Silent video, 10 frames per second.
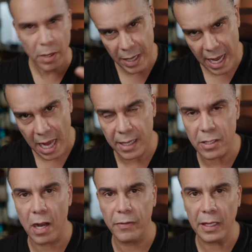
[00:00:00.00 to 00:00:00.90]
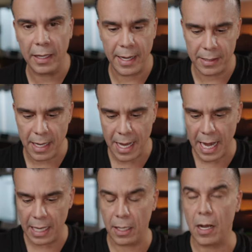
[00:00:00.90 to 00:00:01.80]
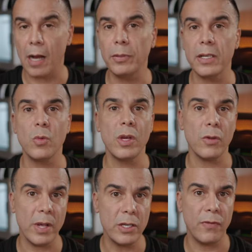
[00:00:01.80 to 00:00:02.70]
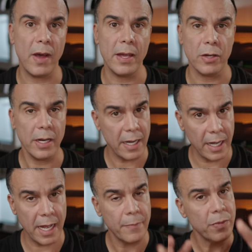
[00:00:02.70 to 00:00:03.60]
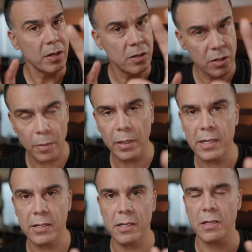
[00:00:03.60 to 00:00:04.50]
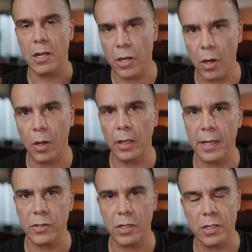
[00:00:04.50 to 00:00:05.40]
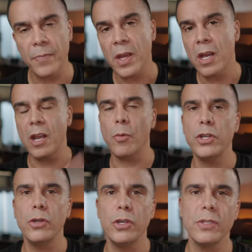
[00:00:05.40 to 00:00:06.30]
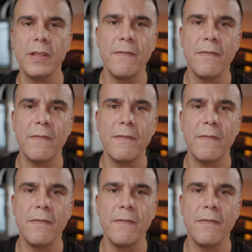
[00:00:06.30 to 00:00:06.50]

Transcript: of the mechanics of the lens and the coupling with the rangefinder. And again, some lenses, not all lenses. Now, when you use the